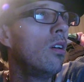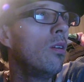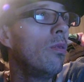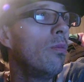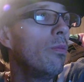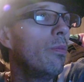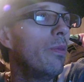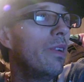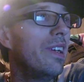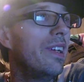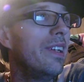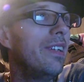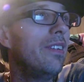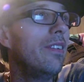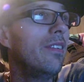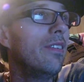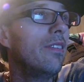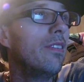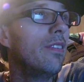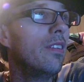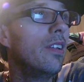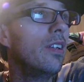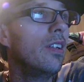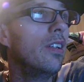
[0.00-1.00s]
but that's the
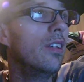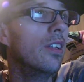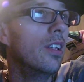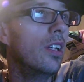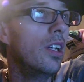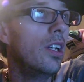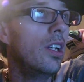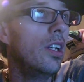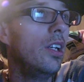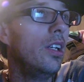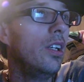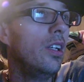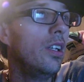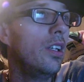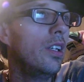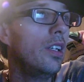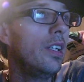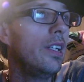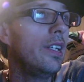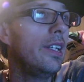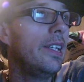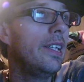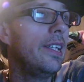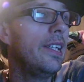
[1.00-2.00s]
same. They
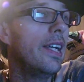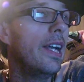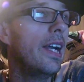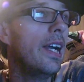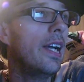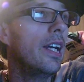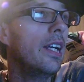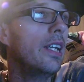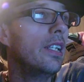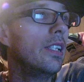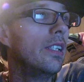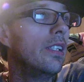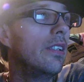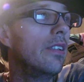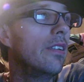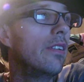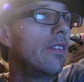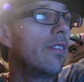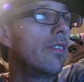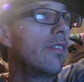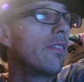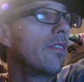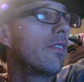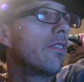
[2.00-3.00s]
yeah
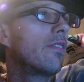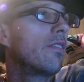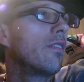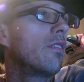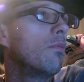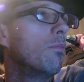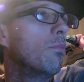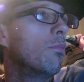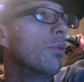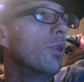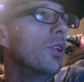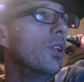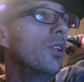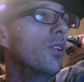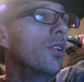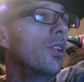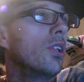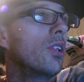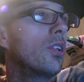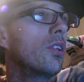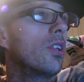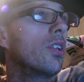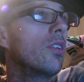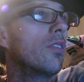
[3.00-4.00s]
brownie
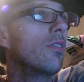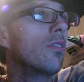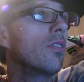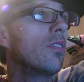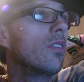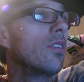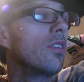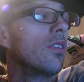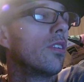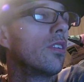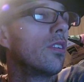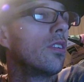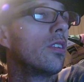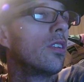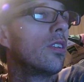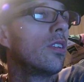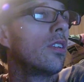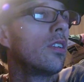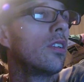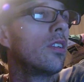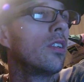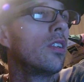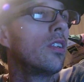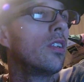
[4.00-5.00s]
crazy.
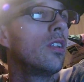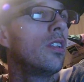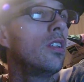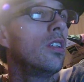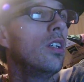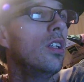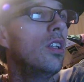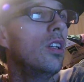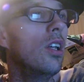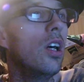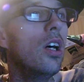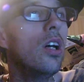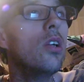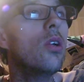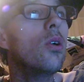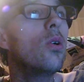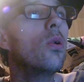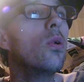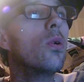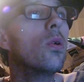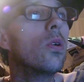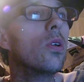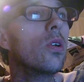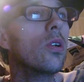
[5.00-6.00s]
A lot of
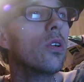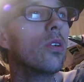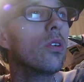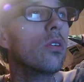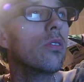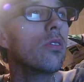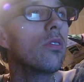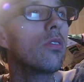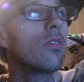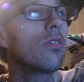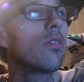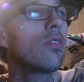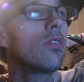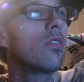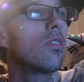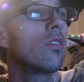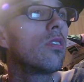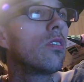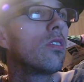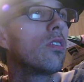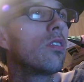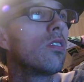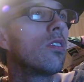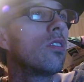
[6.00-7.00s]
Oreos.
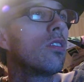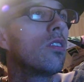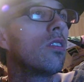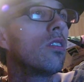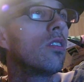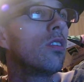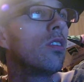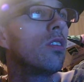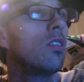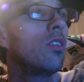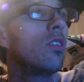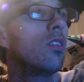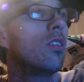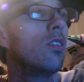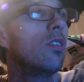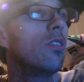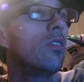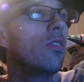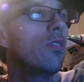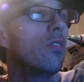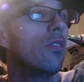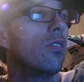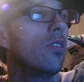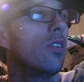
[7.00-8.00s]

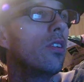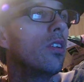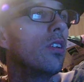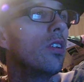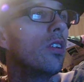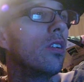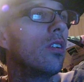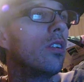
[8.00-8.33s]
So, yeah.